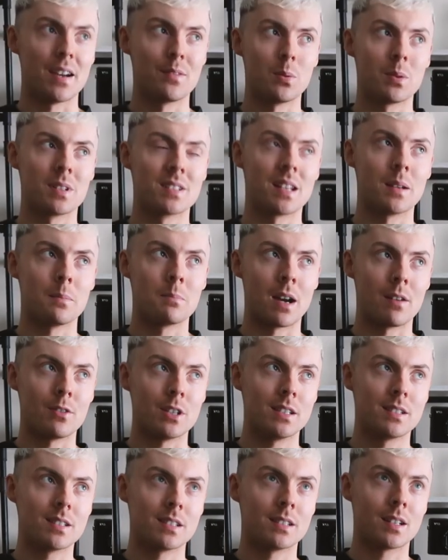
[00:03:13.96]
everyone's like
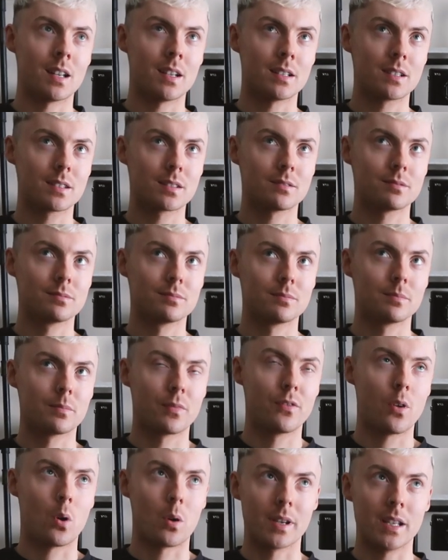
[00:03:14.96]
married and like
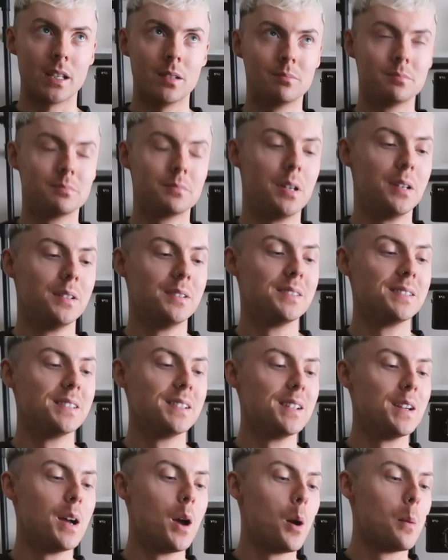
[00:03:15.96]
40.
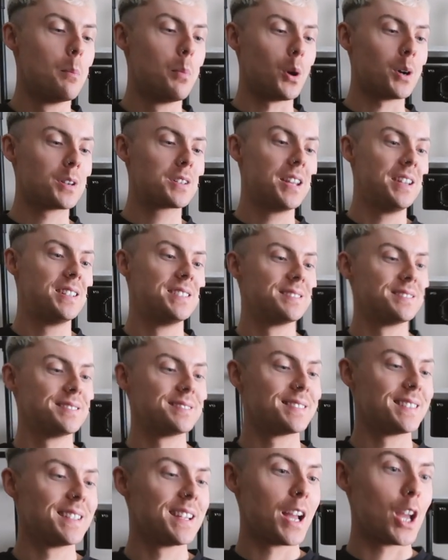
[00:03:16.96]
But,
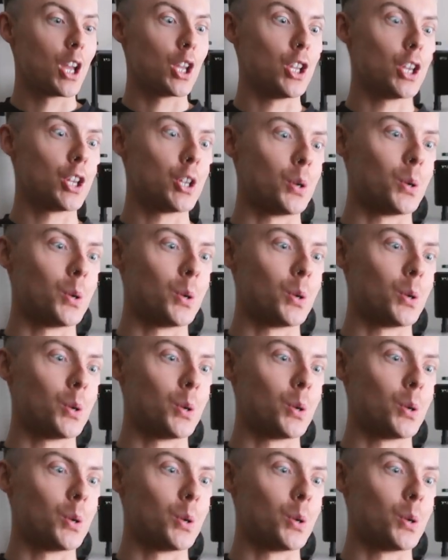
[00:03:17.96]
you